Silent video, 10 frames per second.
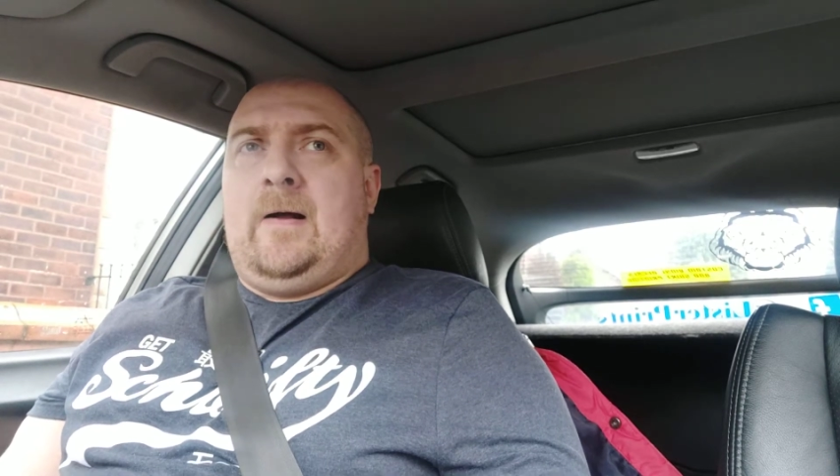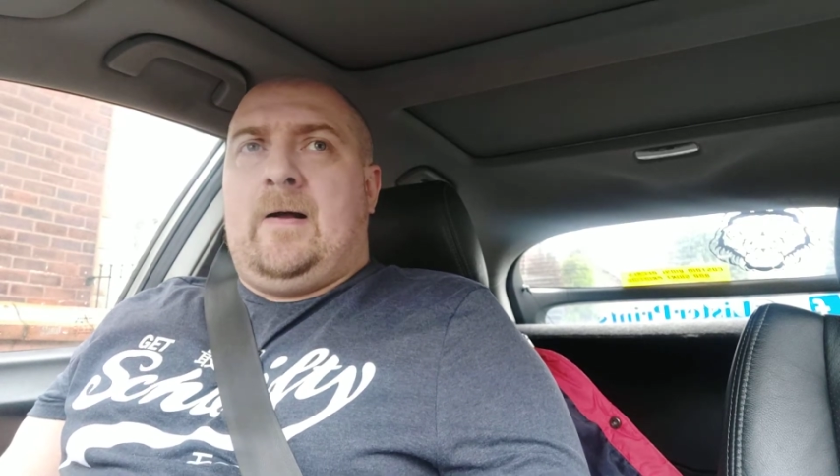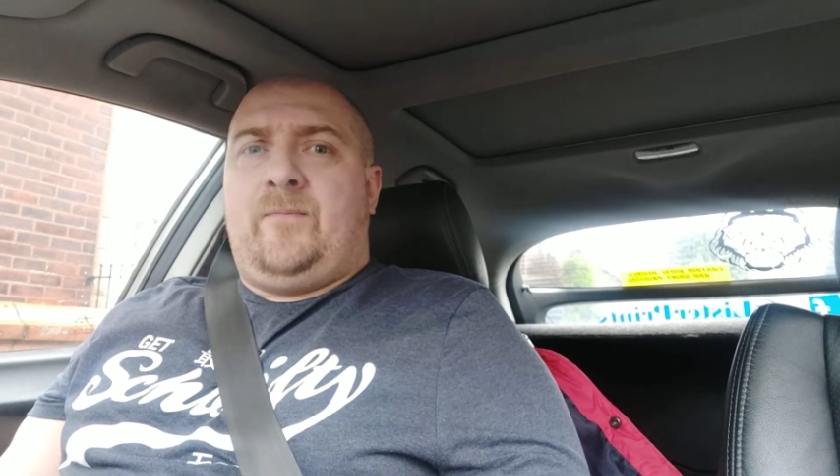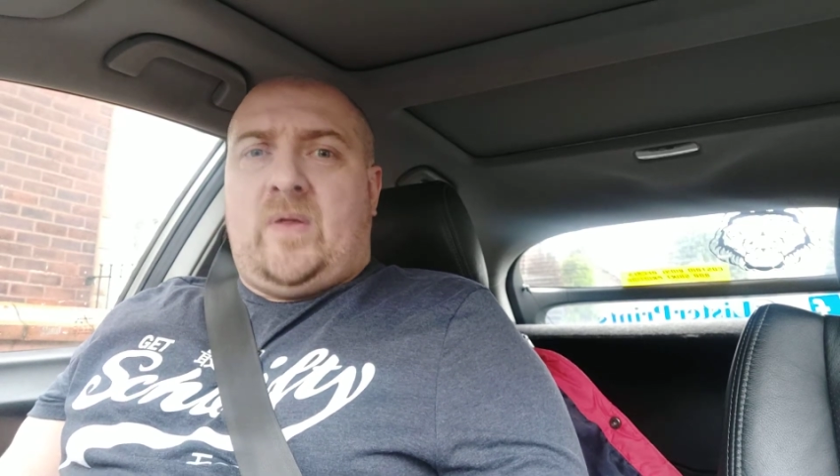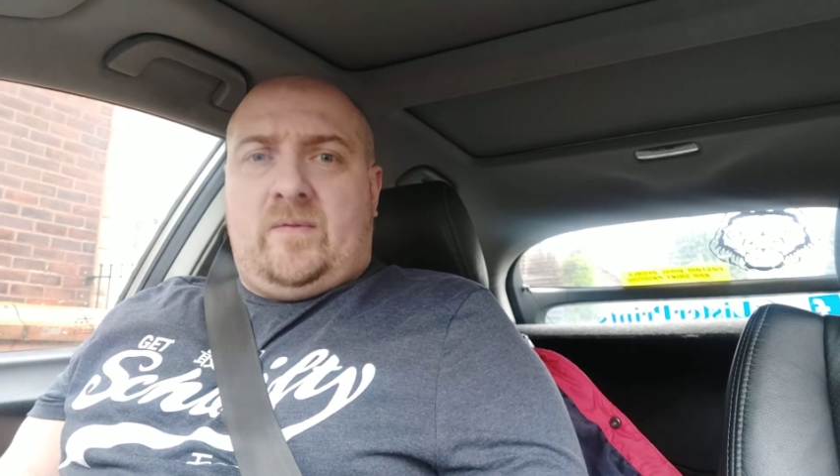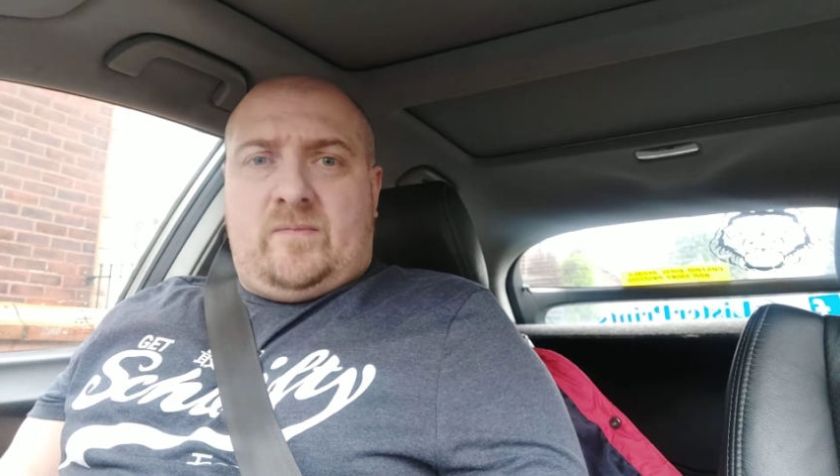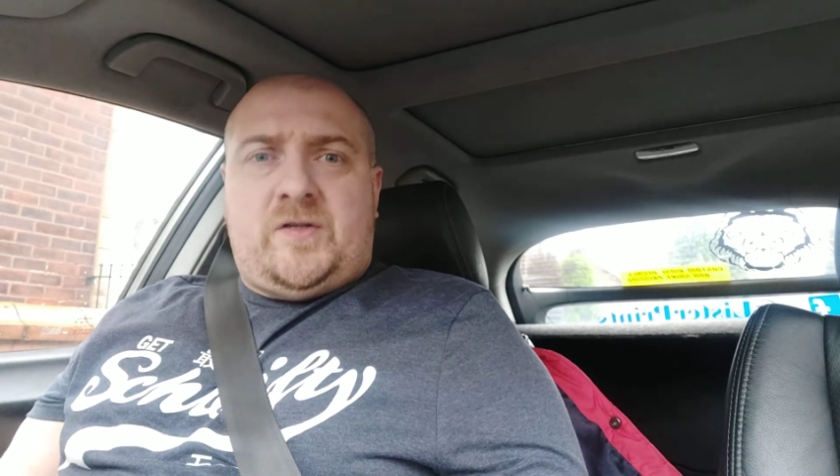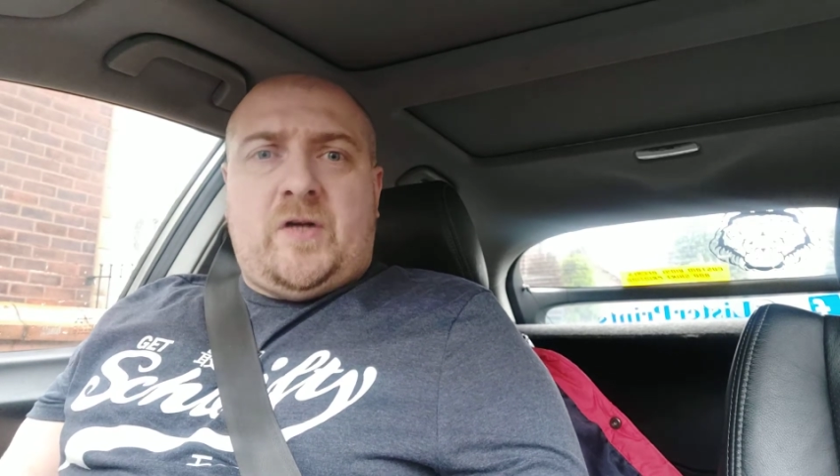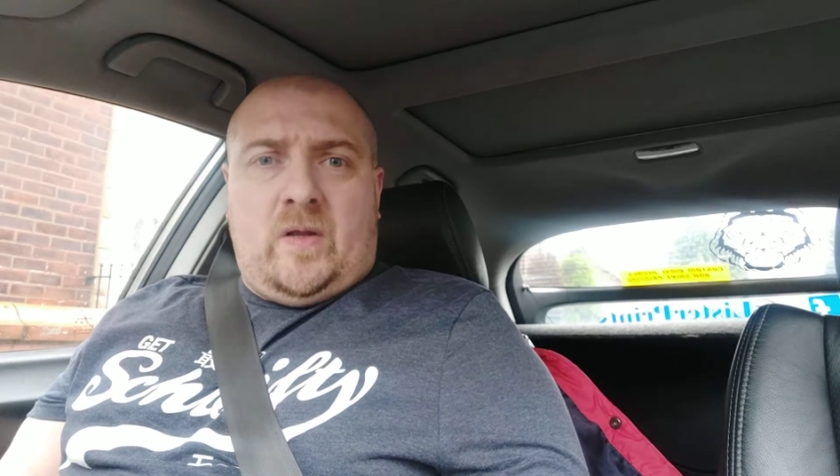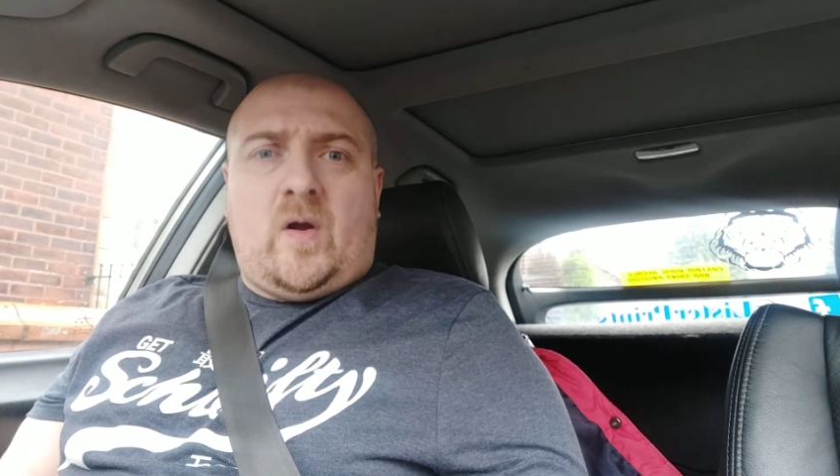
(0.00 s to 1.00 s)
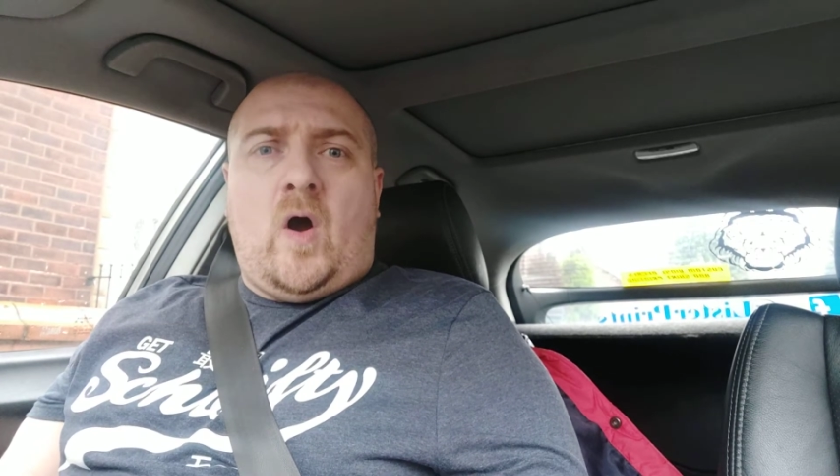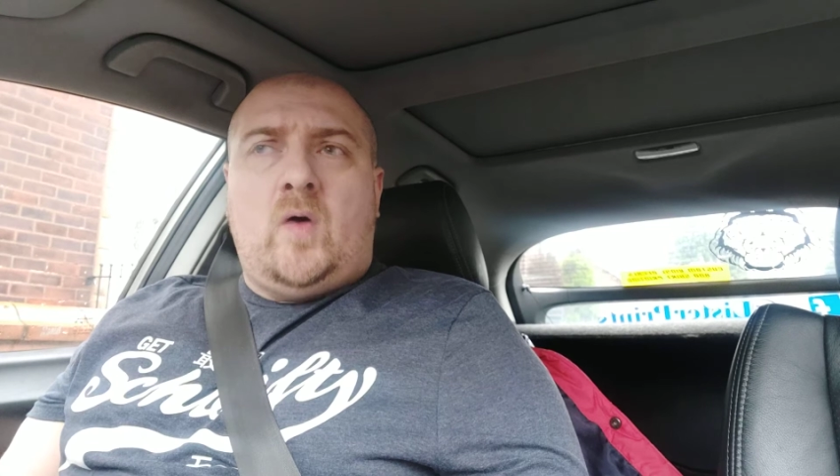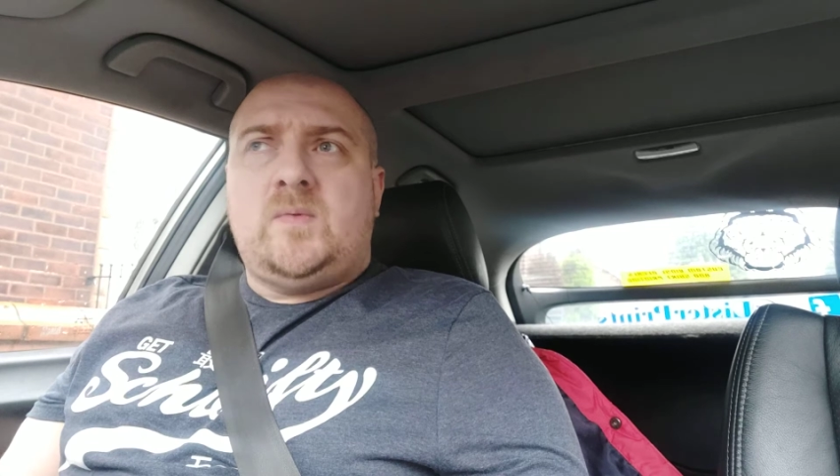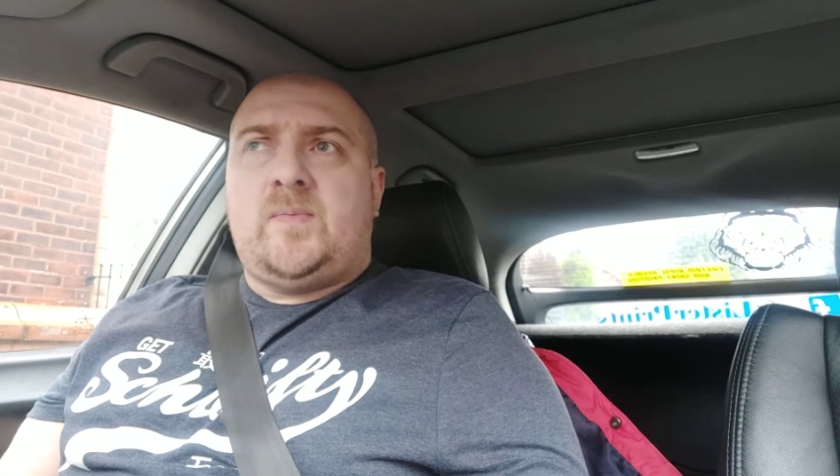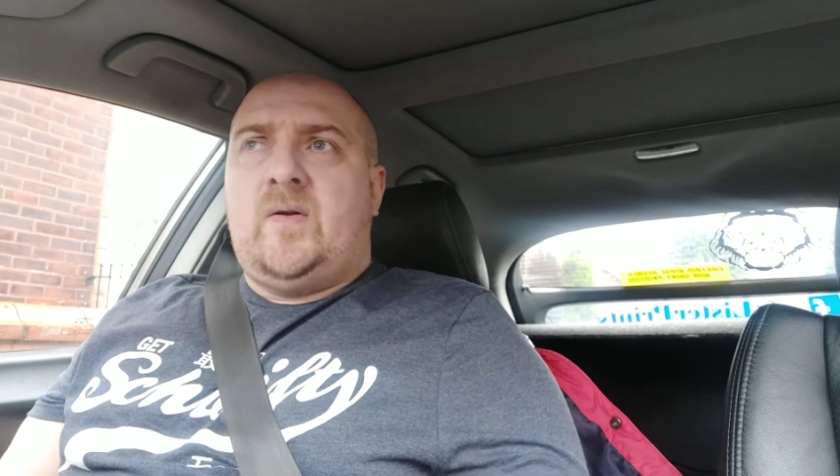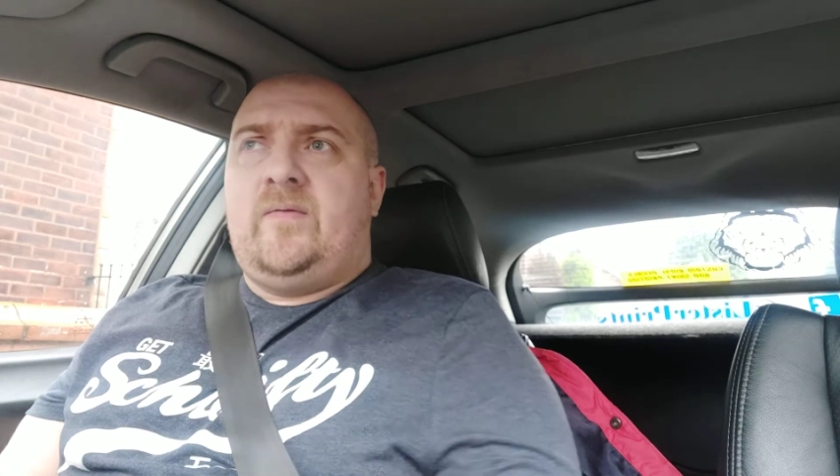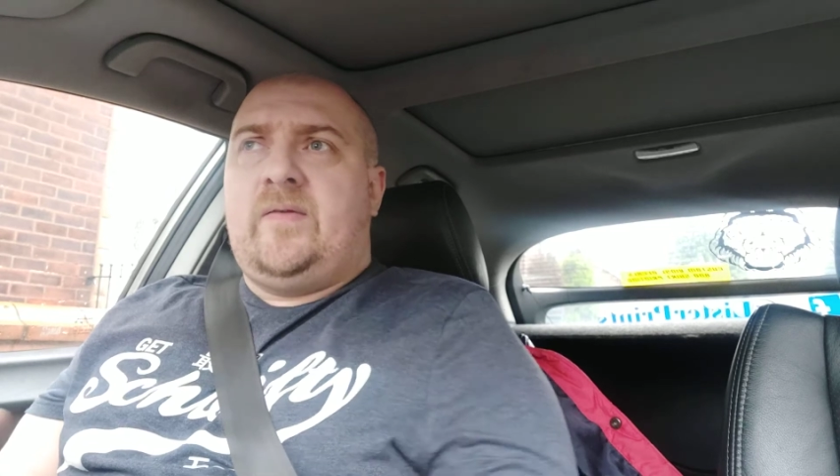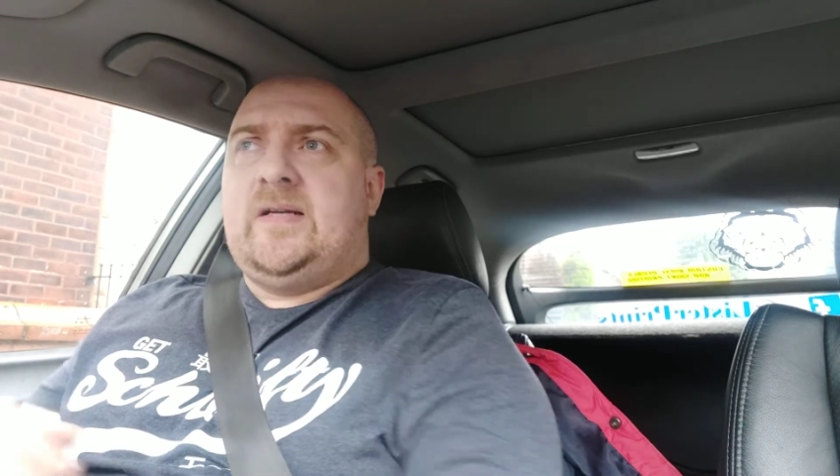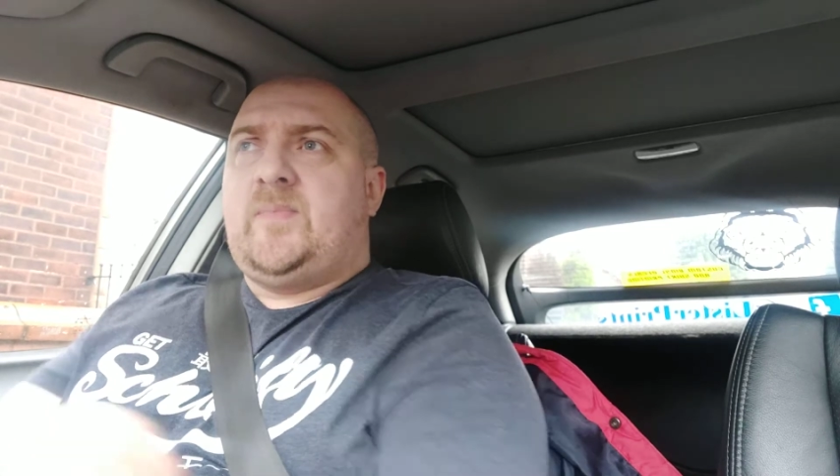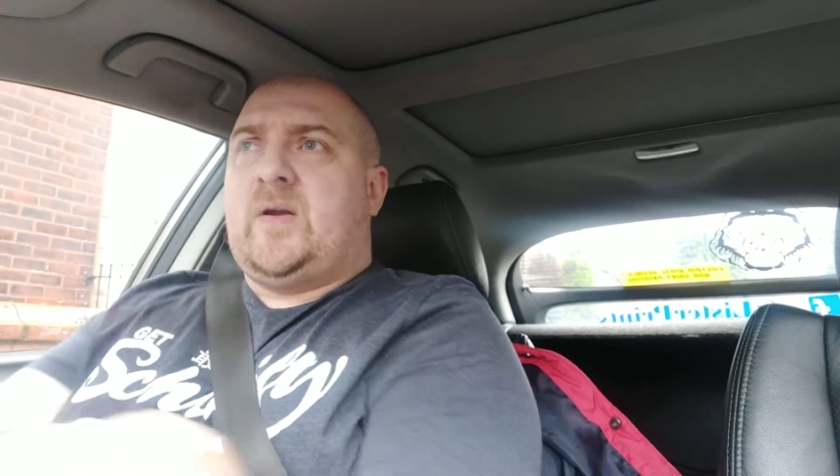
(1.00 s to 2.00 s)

the Sherlock Holmes movies,